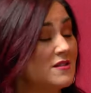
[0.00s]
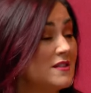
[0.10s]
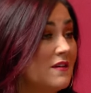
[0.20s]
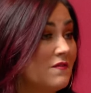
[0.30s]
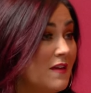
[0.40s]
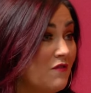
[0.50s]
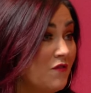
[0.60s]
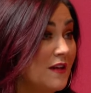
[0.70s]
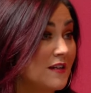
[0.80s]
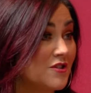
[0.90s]
to see if they
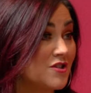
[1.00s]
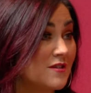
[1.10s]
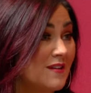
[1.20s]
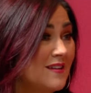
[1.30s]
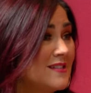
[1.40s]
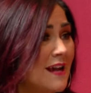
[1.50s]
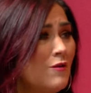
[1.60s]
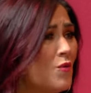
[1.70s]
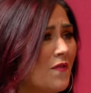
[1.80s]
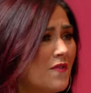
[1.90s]
flinched because I
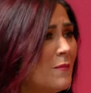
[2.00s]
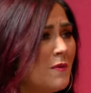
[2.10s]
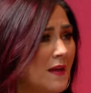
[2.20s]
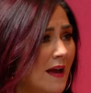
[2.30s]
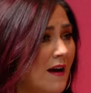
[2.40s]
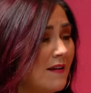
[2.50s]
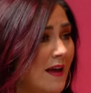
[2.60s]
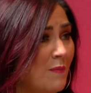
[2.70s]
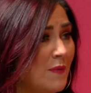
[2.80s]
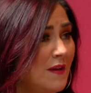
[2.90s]
don't want them to be
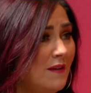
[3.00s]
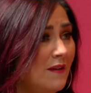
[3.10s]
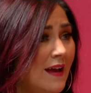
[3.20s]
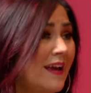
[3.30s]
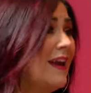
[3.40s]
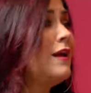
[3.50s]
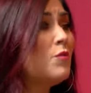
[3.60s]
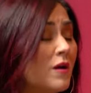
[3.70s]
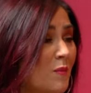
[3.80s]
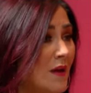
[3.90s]
unhappy. Yeah. And I don't
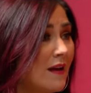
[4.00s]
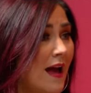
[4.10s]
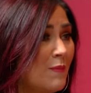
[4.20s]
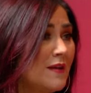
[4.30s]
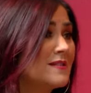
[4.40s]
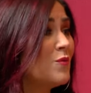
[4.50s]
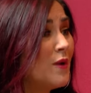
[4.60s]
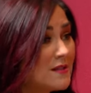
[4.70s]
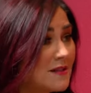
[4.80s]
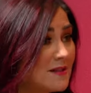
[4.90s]
want to be unhappy because I
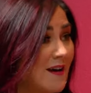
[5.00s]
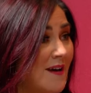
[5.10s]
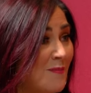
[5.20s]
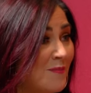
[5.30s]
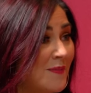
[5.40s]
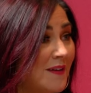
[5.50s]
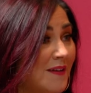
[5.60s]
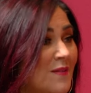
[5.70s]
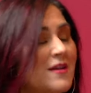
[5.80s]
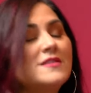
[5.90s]
wasted time. Yeah.
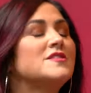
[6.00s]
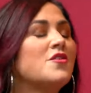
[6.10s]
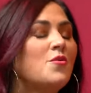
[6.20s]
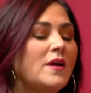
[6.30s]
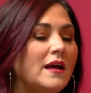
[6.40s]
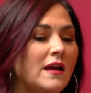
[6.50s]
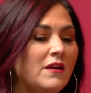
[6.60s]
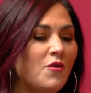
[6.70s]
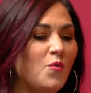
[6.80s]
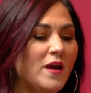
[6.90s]
So,
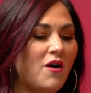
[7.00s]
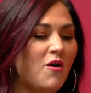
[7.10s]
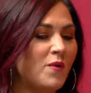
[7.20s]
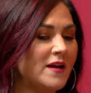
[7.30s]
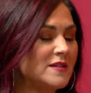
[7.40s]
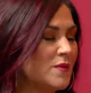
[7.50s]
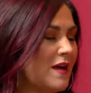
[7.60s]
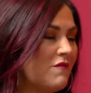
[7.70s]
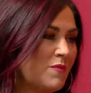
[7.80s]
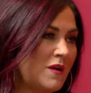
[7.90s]
you know, we always, with
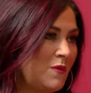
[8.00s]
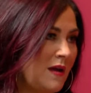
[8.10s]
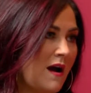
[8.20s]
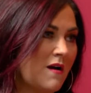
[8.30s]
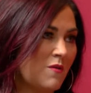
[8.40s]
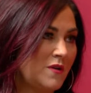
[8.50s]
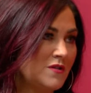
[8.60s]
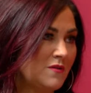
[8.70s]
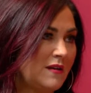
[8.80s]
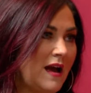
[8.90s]
everybody we hire, we
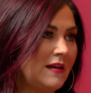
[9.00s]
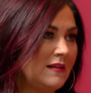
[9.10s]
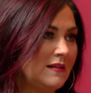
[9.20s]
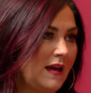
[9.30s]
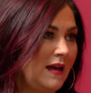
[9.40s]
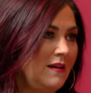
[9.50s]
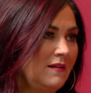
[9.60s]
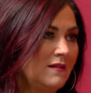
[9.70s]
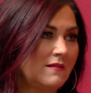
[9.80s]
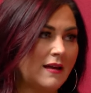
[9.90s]
do a 90
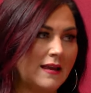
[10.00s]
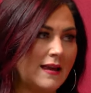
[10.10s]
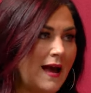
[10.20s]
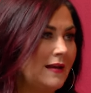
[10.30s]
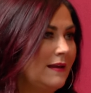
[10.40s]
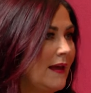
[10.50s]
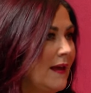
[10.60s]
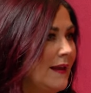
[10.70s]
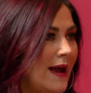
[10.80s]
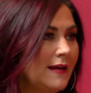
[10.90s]
day like a 90 day.
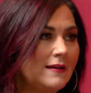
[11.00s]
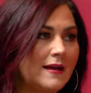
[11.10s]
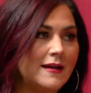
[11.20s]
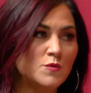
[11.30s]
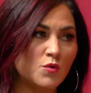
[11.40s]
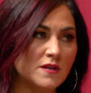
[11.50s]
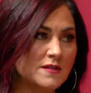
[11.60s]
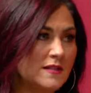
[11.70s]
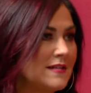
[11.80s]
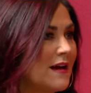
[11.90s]
90 days, we're gonna
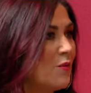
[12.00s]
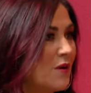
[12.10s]
sit down and